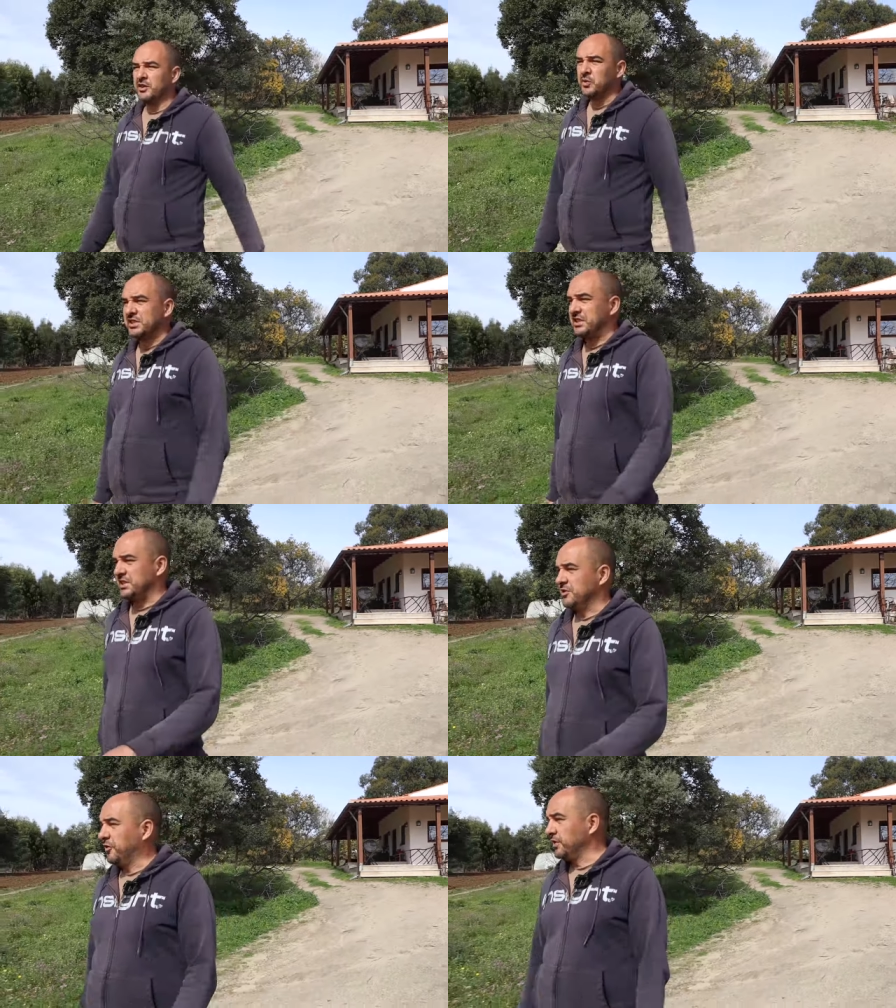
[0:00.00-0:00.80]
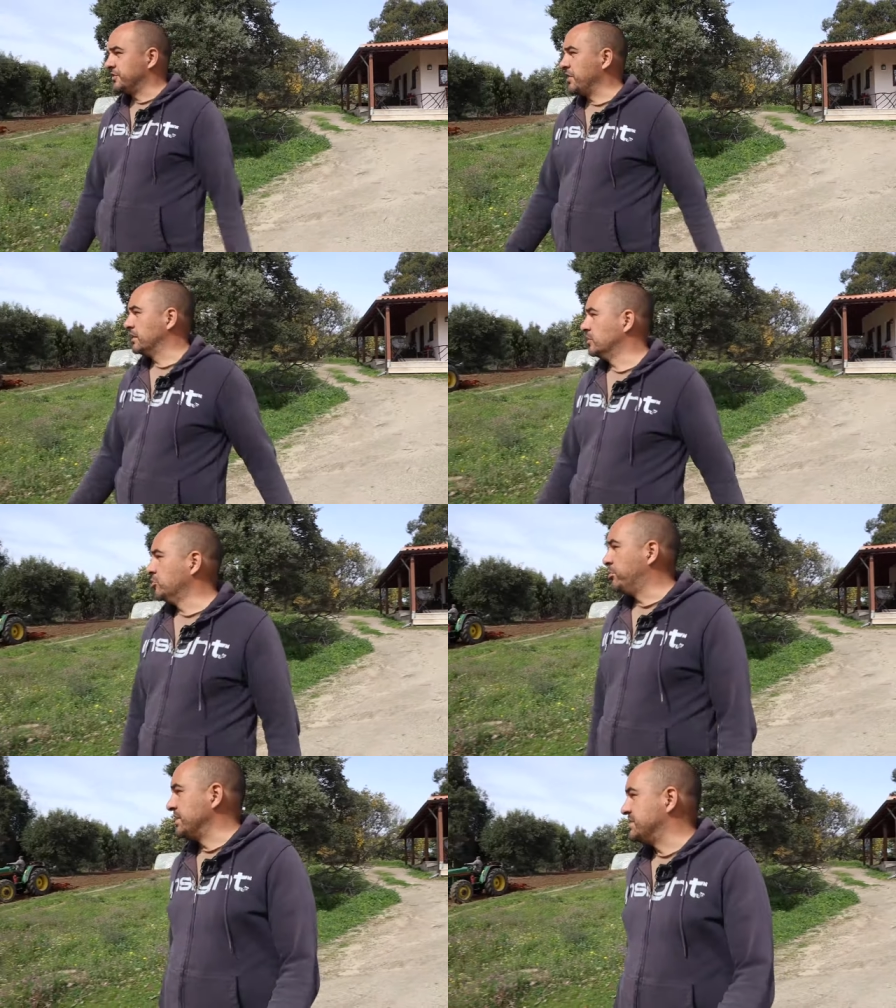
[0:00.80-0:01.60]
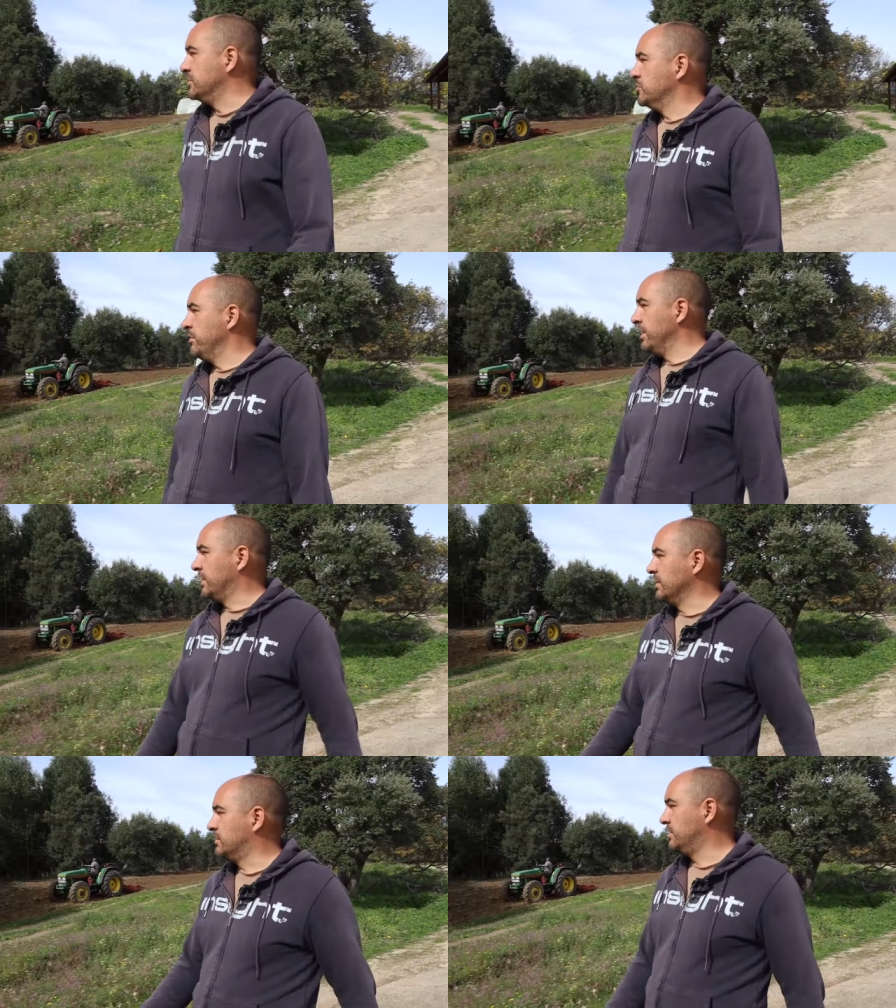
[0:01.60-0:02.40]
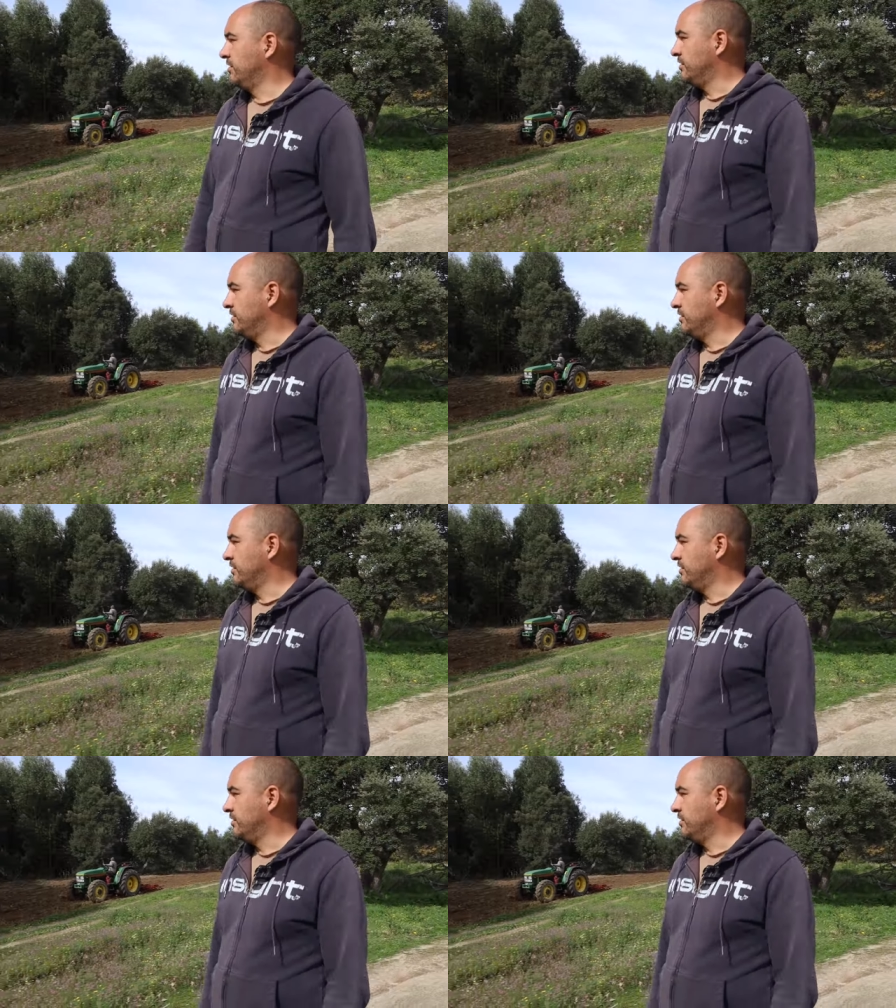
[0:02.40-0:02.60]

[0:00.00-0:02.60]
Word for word: it was easy for the tractor to pass and to make it